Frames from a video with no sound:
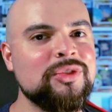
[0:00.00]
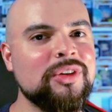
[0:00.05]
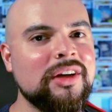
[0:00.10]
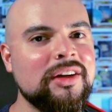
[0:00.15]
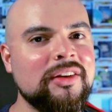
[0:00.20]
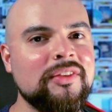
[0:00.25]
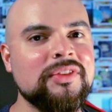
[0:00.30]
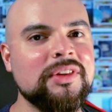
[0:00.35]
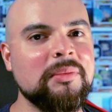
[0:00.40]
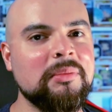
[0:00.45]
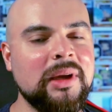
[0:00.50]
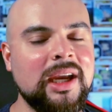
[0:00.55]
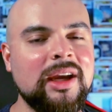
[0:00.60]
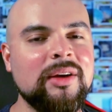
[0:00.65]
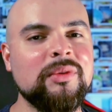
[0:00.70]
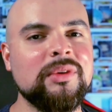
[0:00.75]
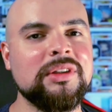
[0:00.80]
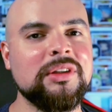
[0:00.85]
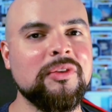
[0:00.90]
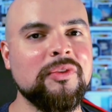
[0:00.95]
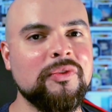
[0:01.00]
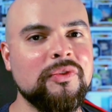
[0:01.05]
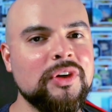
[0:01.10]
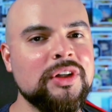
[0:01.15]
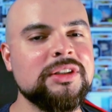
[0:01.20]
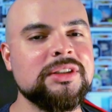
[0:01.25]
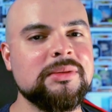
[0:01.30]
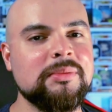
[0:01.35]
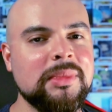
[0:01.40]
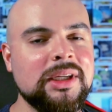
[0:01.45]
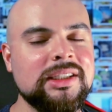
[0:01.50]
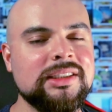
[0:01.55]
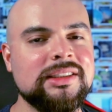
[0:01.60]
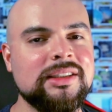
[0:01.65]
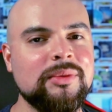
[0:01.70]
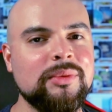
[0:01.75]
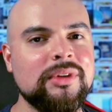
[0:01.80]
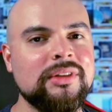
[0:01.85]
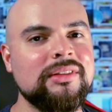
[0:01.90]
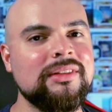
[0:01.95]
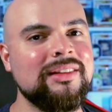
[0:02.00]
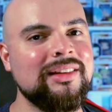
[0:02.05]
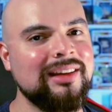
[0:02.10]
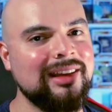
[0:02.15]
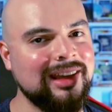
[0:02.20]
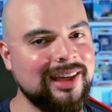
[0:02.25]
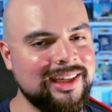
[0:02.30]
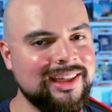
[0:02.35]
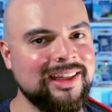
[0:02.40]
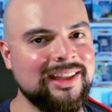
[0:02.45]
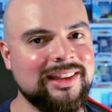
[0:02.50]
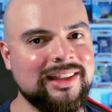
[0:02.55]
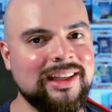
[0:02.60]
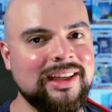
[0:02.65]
right off the bat when you first meet someone. I get